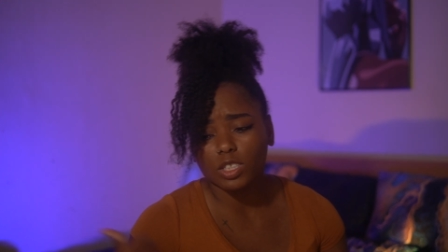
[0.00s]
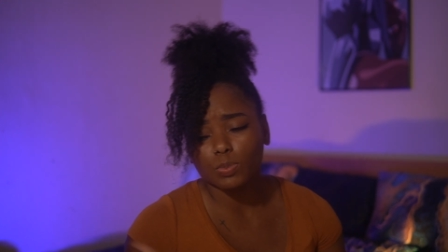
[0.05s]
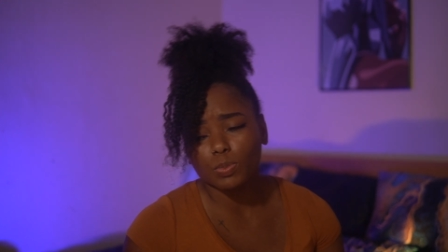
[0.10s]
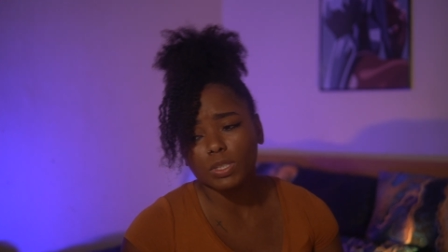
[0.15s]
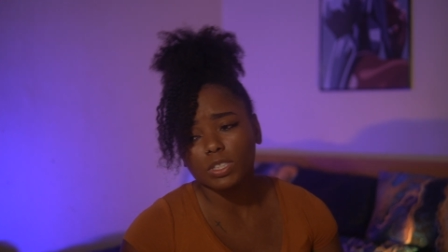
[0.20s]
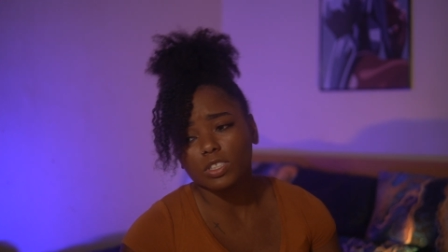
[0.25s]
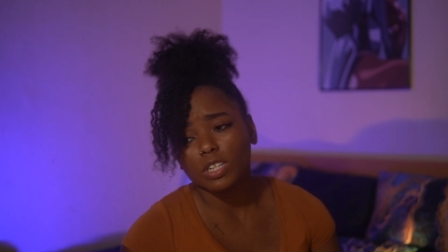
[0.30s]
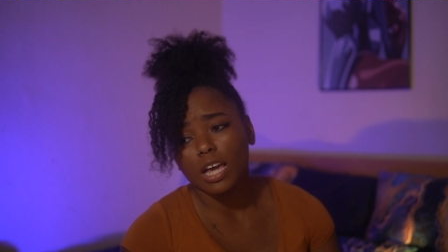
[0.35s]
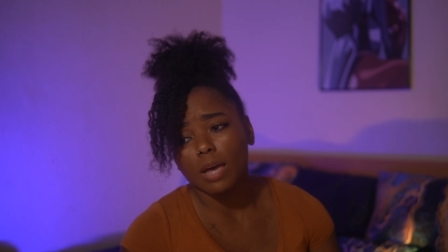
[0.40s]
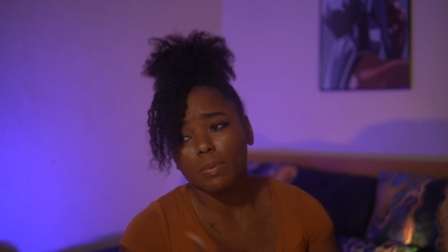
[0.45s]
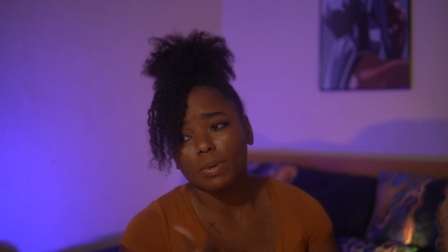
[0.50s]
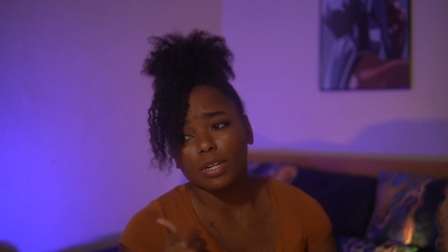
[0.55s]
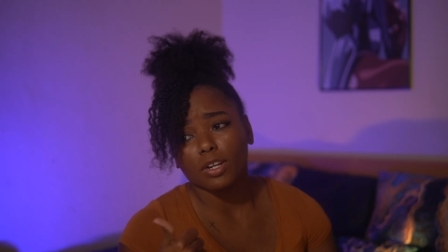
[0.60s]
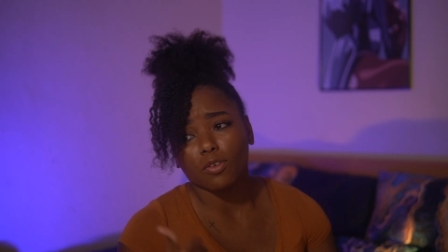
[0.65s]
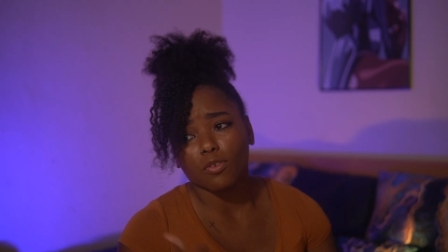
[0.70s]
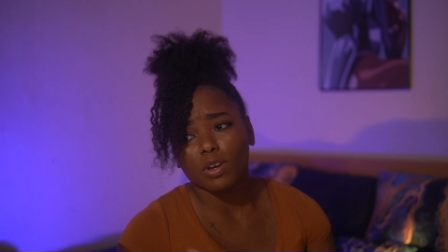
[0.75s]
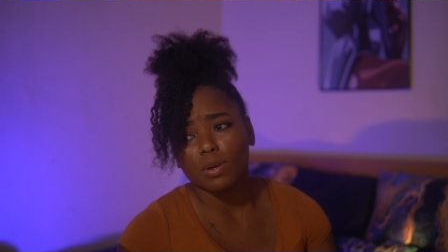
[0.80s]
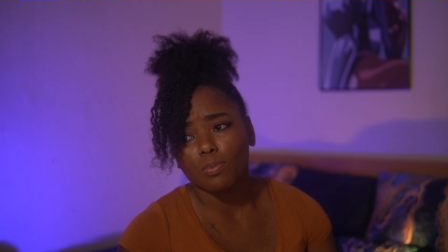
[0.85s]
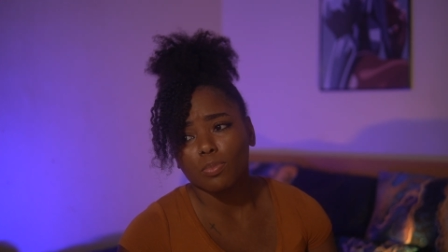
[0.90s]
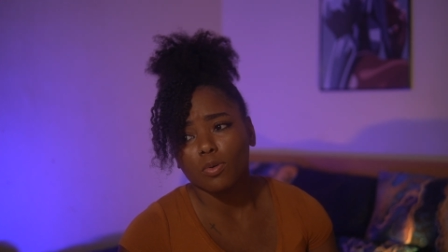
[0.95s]
Spencer had made a
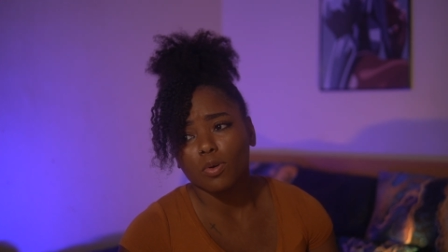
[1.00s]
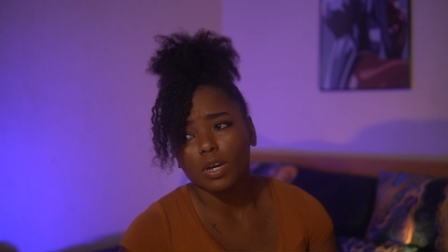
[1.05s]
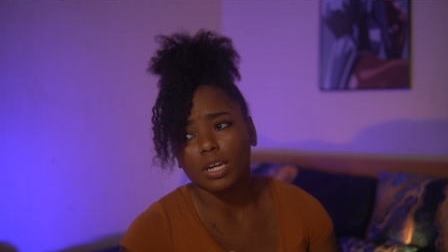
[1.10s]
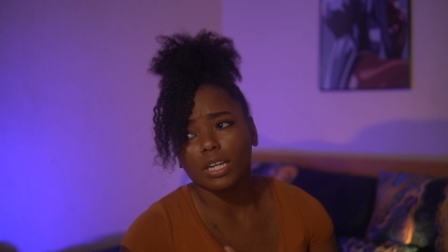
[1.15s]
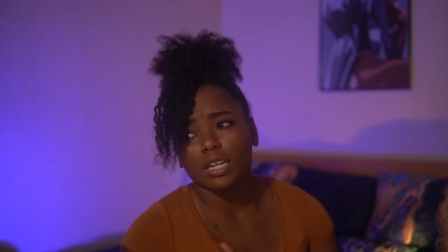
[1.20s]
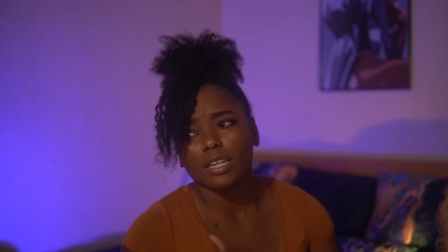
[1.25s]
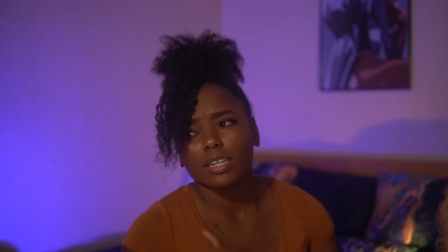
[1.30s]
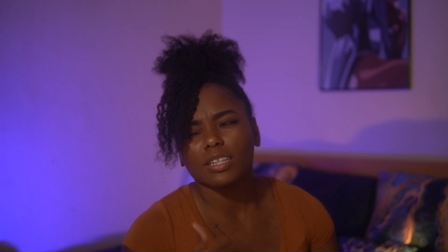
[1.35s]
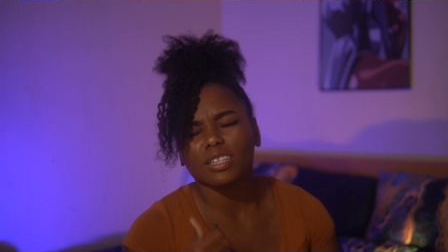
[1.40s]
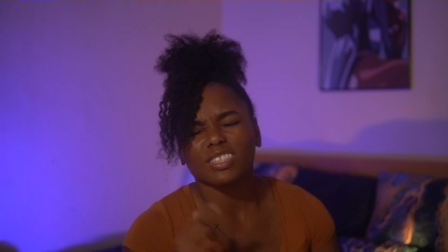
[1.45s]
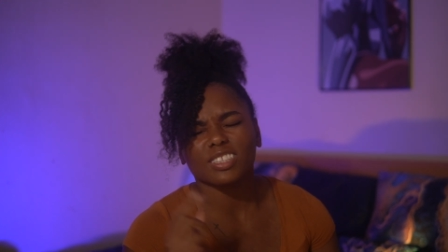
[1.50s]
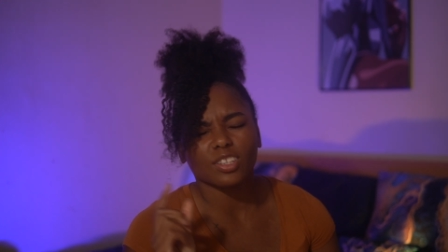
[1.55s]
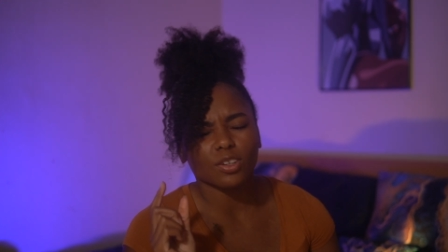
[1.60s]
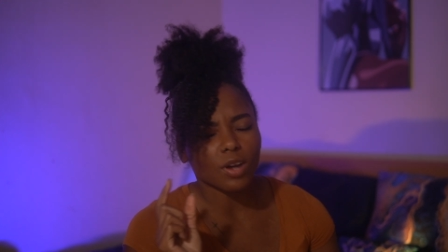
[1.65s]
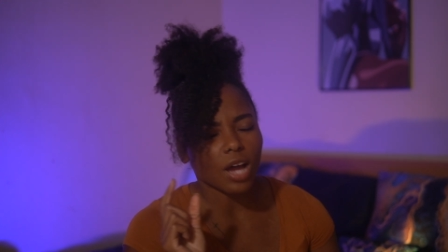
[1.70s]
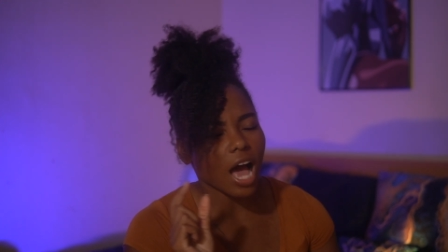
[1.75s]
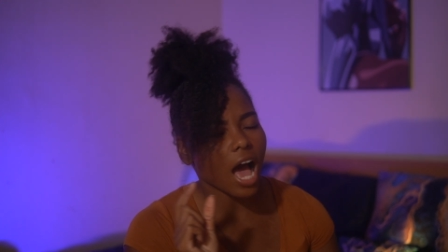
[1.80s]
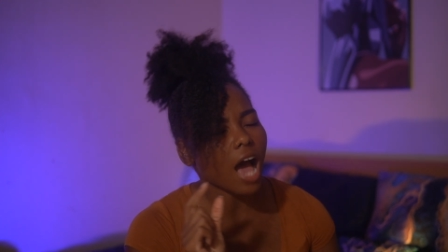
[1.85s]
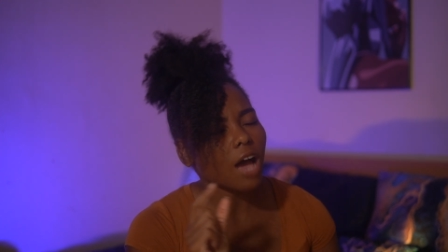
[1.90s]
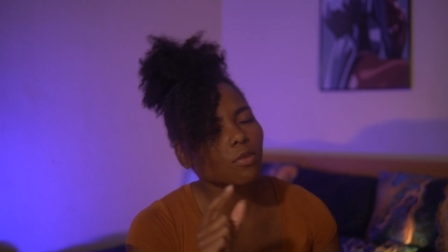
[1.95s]
great point.
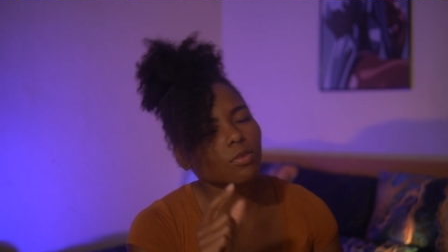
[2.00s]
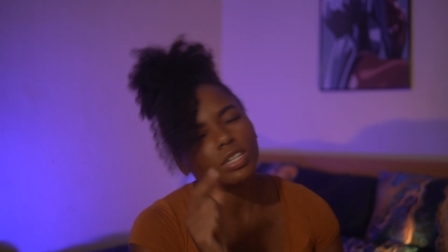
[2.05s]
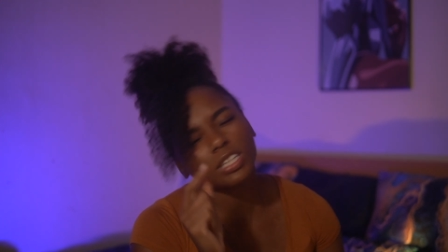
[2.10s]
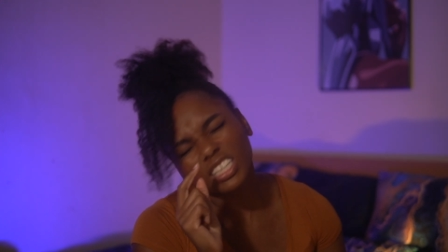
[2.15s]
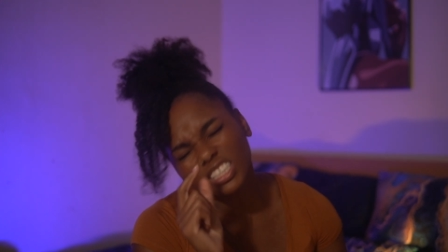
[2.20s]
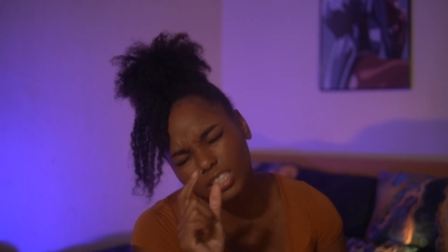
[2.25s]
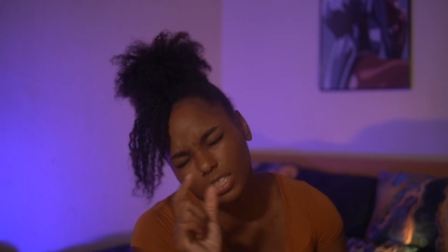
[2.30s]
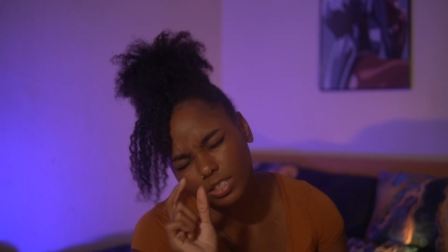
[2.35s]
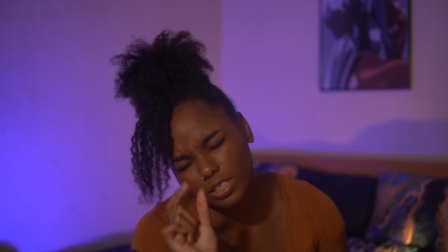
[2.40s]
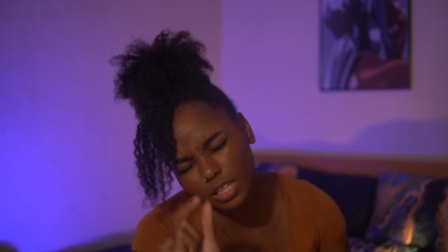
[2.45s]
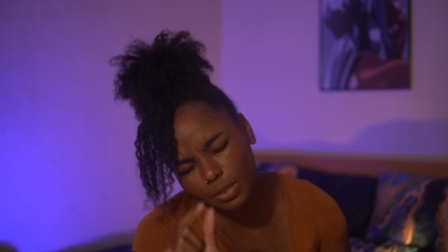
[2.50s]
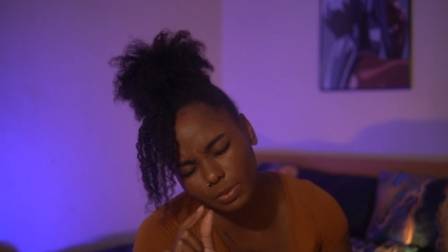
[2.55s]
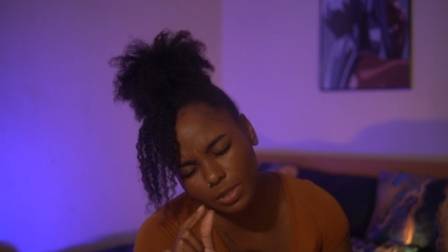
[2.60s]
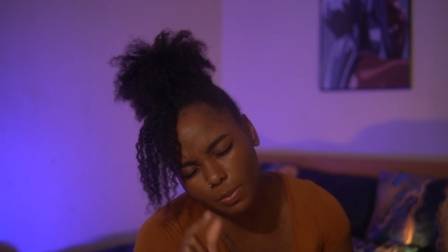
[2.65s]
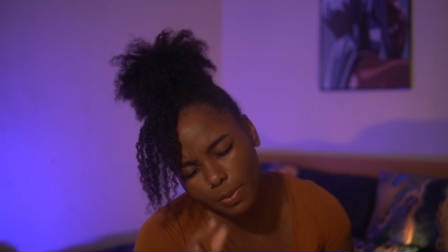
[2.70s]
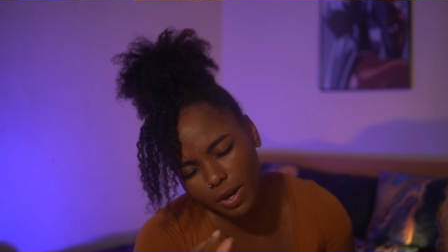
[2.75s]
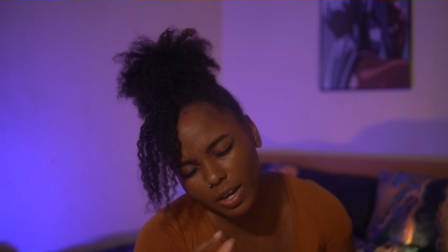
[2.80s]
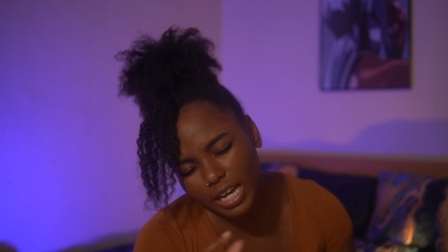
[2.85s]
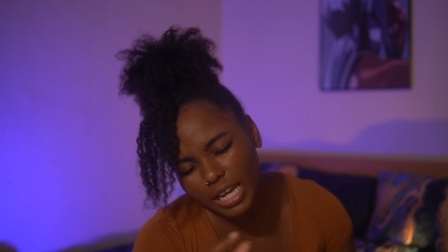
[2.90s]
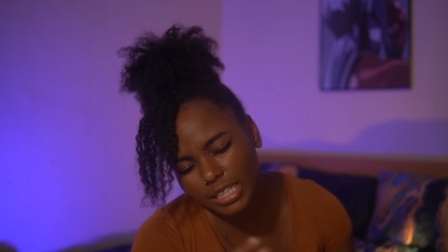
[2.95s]
The I, it's the, something
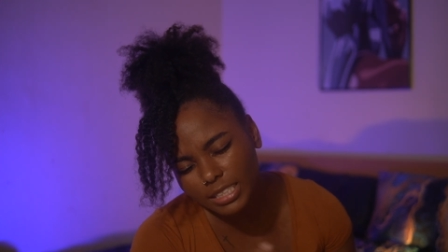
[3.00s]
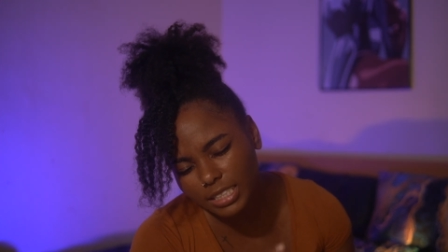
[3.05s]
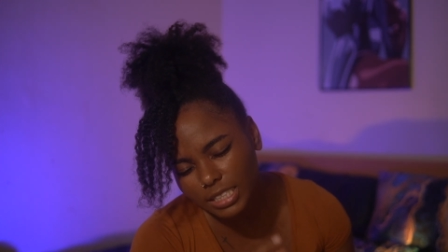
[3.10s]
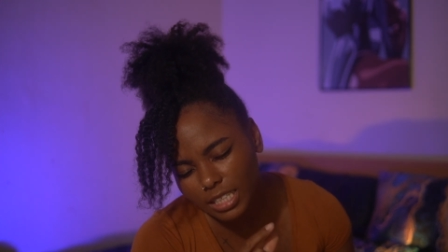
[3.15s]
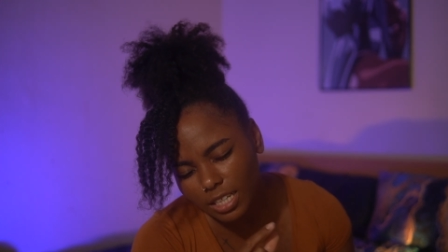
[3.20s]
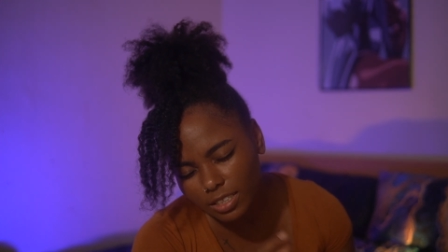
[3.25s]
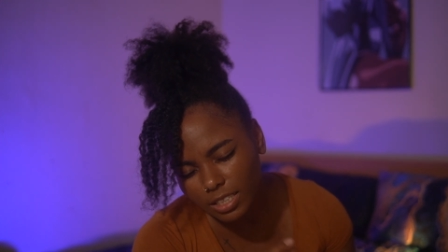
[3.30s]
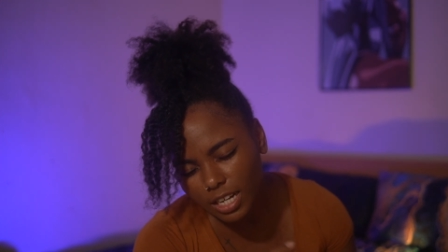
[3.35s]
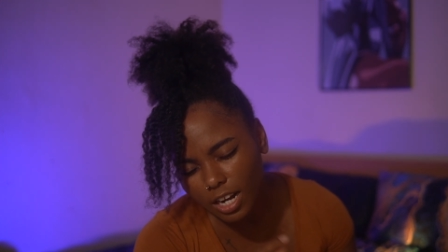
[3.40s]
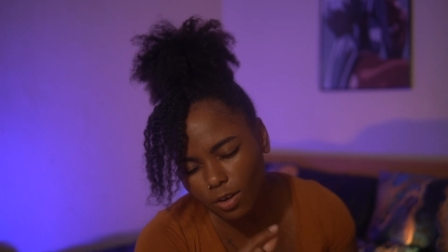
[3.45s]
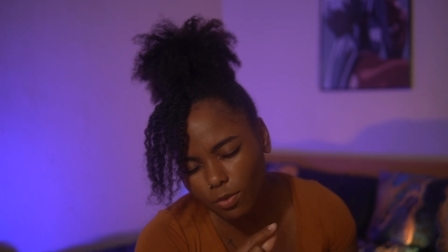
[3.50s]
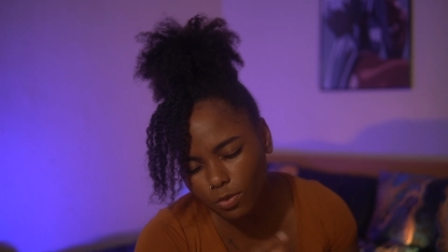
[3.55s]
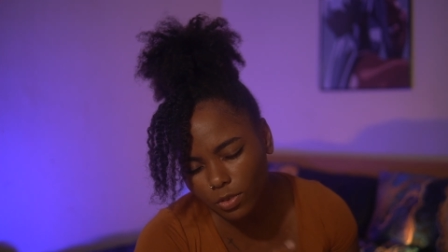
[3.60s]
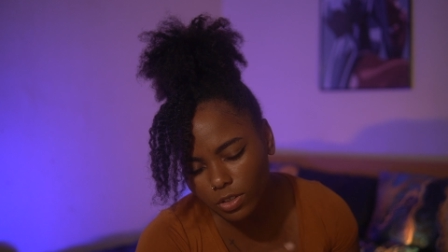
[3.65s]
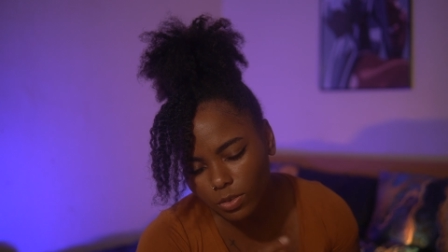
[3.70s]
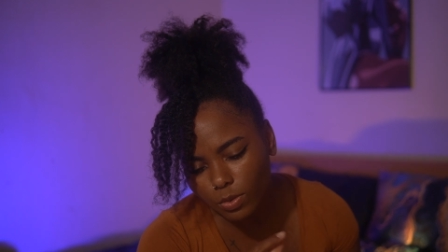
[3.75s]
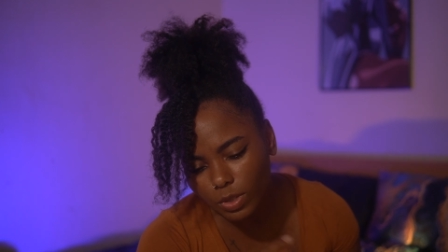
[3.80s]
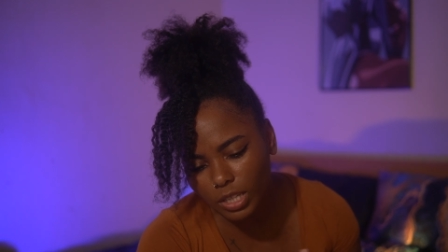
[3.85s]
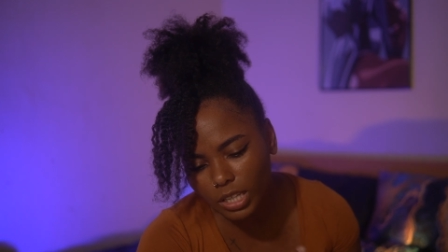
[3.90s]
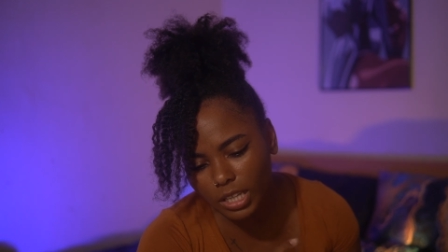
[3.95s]
about ATL that I
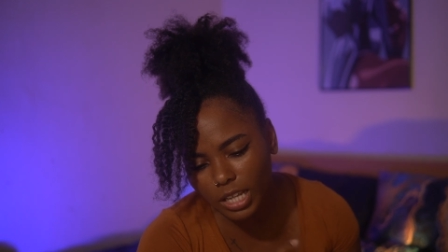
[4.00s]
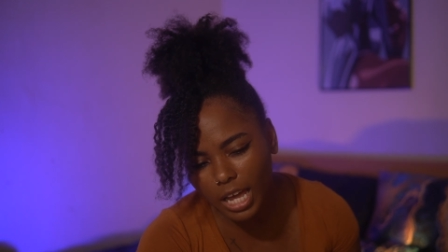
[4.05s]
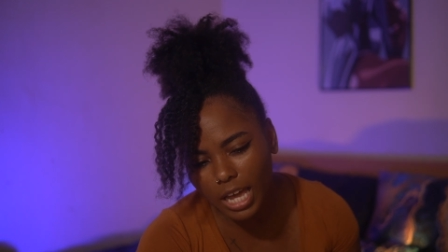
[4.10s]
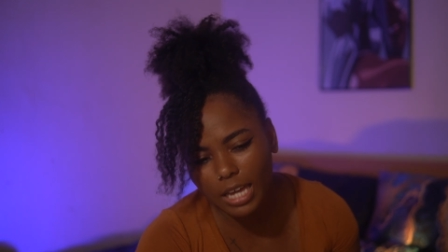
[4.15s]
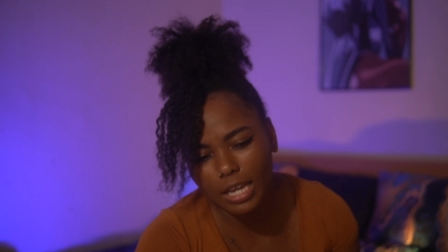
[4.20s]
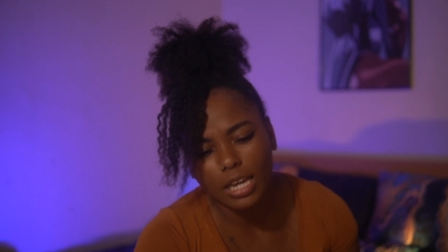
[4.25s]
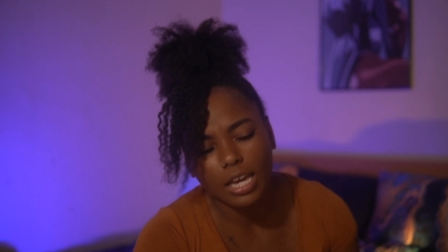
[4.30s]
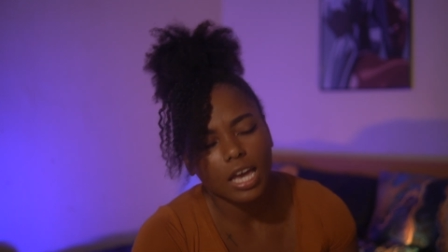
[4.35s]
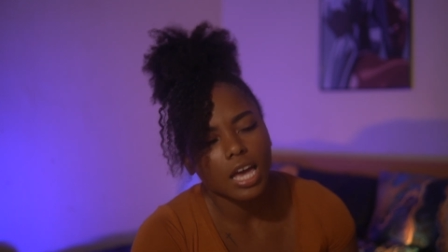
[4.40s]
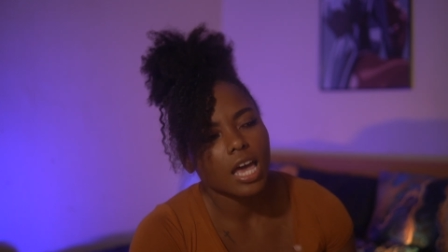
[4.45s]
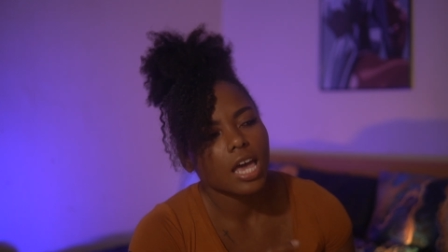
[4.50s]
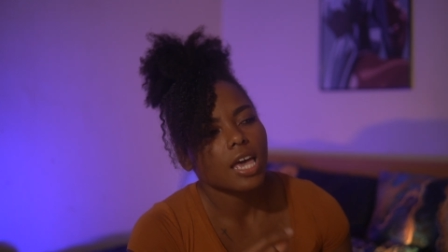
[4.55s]
really really like.